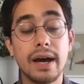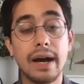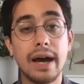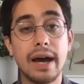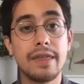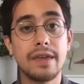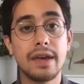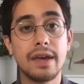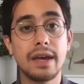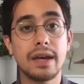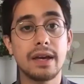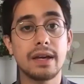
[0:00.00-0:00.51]
I
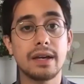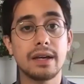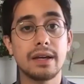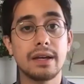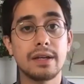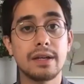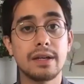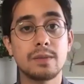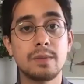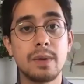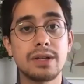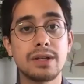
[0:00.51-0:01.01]
think
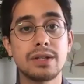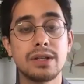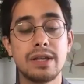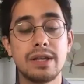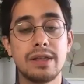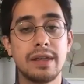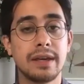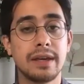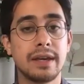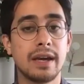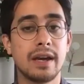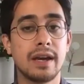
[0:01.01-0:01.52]
especially
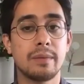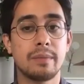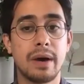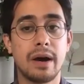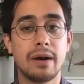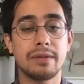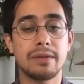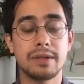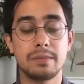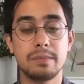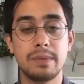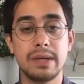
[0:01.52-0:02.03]
thinking about
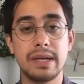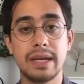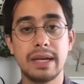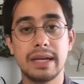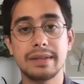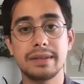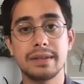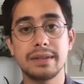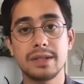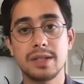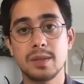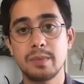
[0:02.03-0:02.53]
the being in
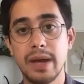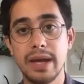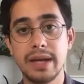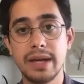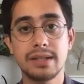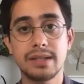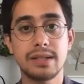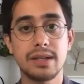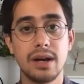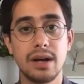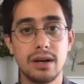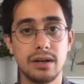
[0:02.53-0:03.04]
the space
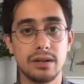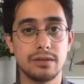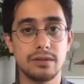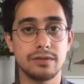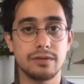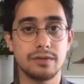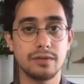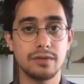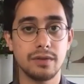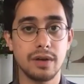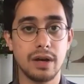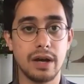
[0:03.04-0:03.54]
of
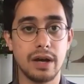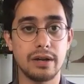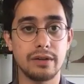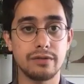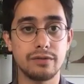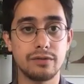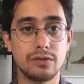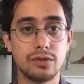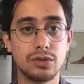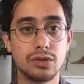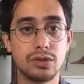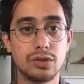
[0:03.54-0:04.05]
kind of
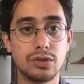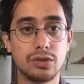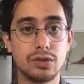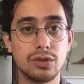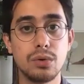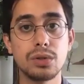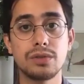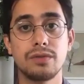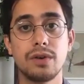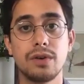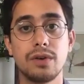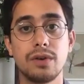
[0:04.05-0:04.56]

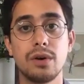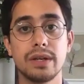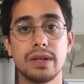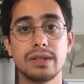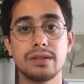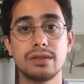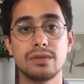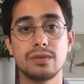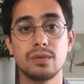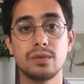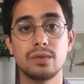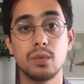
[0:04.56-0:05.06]
tools
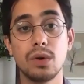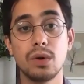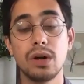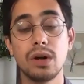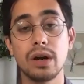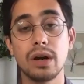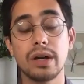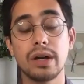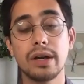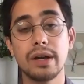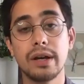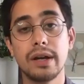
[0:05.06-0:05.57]
focused
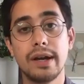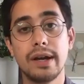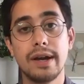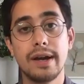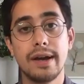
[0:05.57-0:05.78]
work,